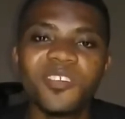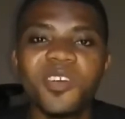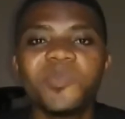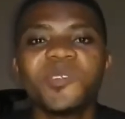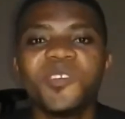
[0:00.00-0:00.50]

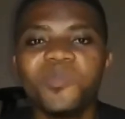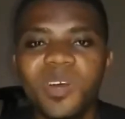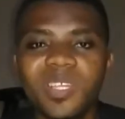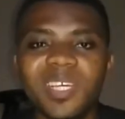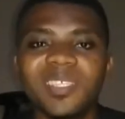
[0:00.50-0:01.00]
opening your
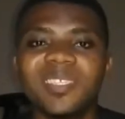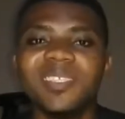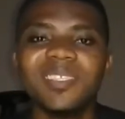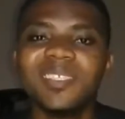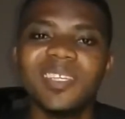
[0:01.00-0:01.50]
mouth and
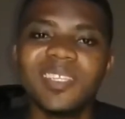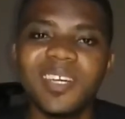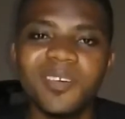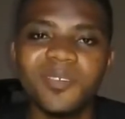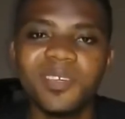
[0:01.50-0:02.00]
sneezing
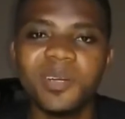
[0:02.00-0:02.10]
anyhow.